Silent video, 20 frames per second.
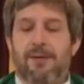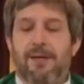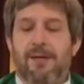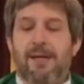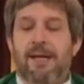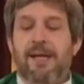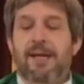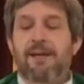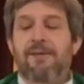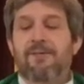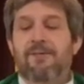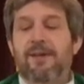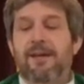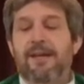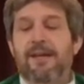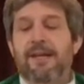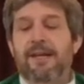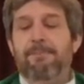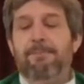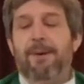He is to
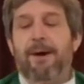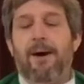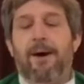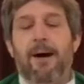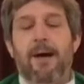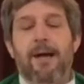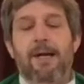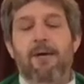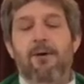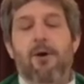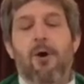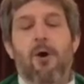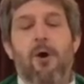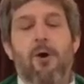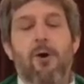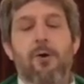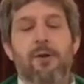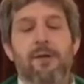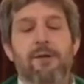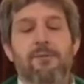leave behind
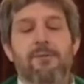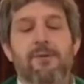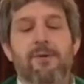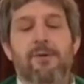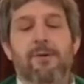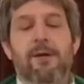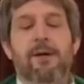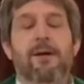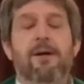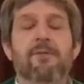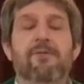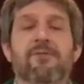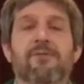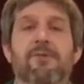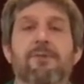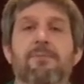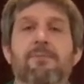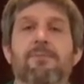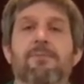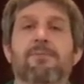all his known
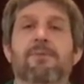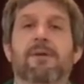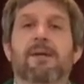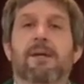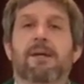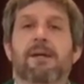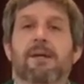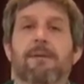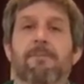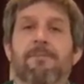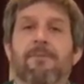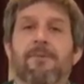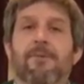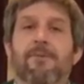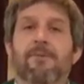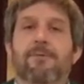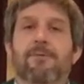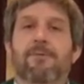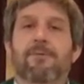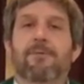customs and
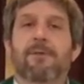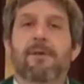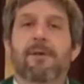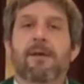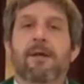comforts,